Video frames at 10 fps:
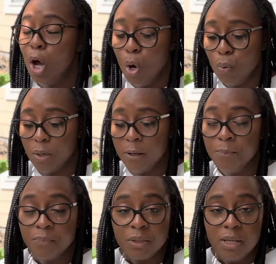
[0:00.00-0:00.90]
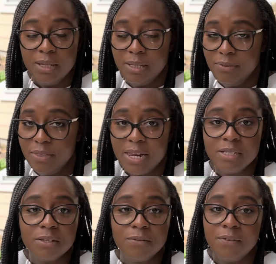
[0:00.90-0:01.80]
Okra. That
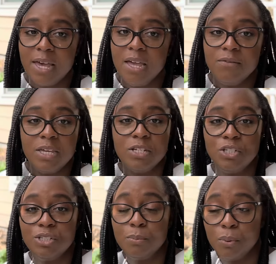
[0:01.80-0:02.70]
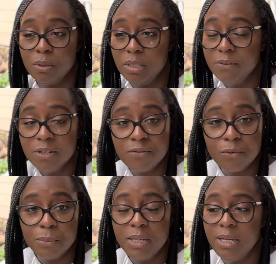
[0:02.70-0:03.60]
is a fave. It is just prolific for
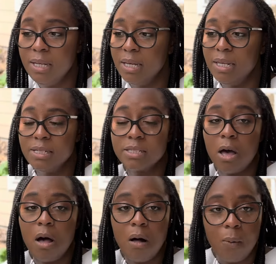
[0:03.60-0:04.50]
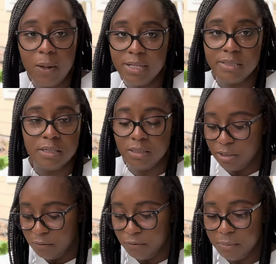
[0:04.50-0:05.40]
me. It has always done
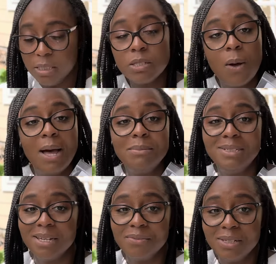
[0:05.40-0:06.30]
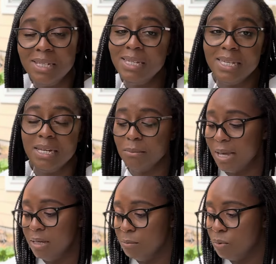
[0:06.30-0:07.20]
good for me. So I'm definitely getting my
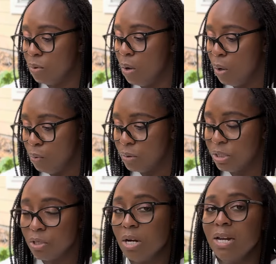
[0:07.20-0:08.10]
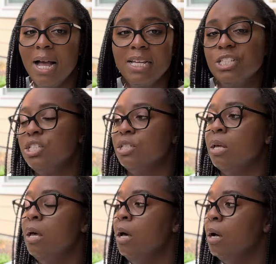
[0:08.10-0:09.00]
emerald okra started. I can just
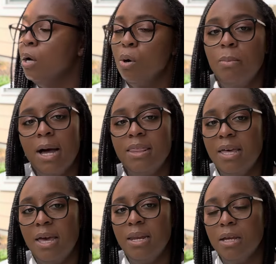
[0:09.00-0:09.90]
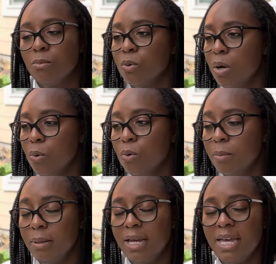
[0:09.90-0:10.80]
go buy that emerald okra
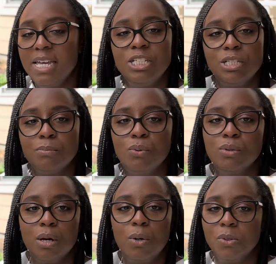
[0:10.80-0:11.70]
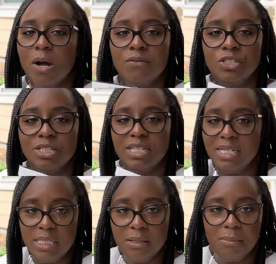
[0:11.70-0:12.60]
plant and just pull the okra off and just
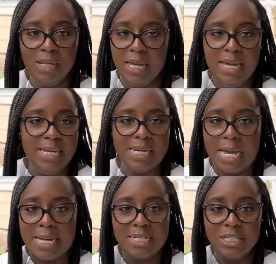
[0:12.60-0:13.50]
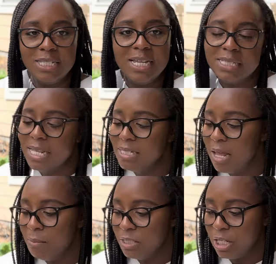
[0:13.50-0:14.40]
eat it plain. Like that's
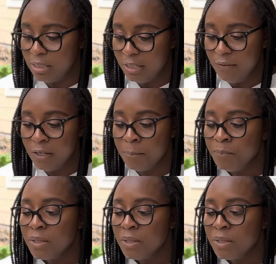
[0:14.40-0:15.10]
how much I love it.